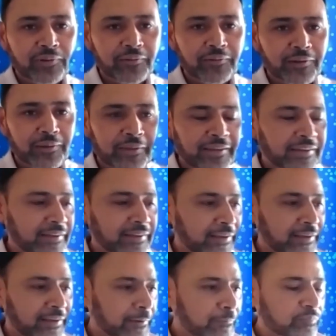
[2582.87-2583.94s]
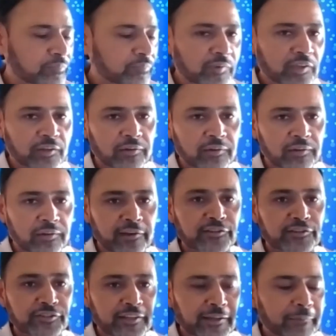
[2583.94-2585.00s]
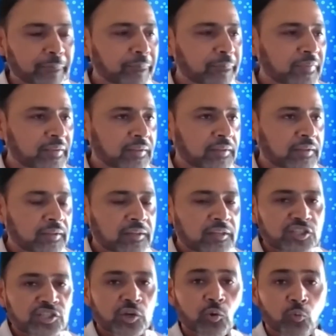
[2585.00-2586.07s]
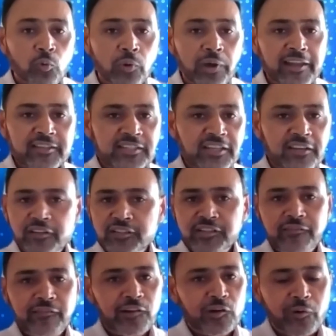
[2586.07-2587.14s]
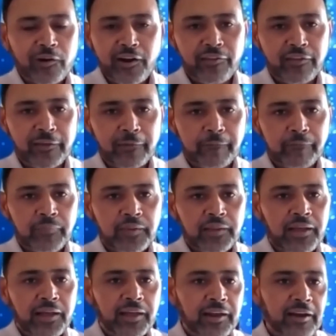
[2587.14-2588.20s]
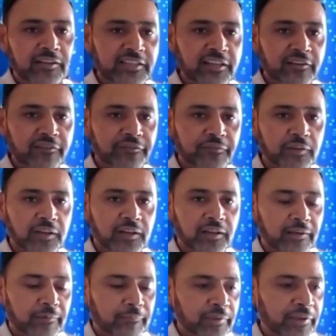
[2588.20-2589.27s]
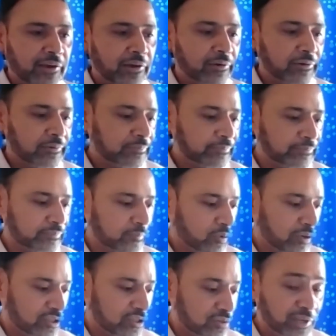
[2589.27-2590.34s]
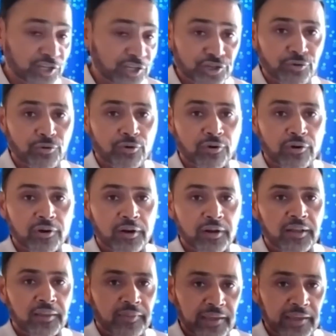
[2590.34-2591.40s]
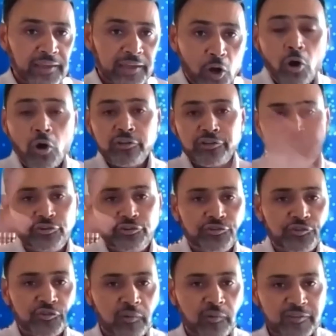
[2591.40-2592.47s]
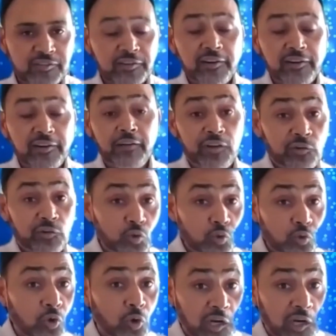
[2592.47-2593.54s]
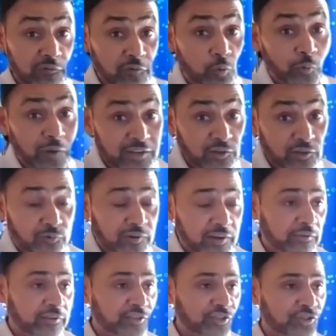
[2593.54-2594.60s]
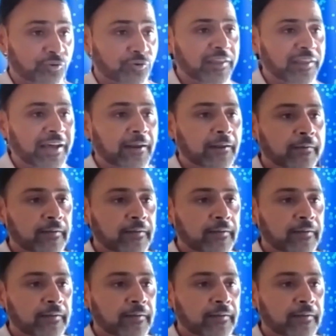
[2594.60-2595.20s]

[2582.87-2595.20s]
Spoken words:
I want to be clear to them. So NSF doesn't require anything, and NSF wants to make sure that all institutions are represented, and we do go out of our way to try to ensure that.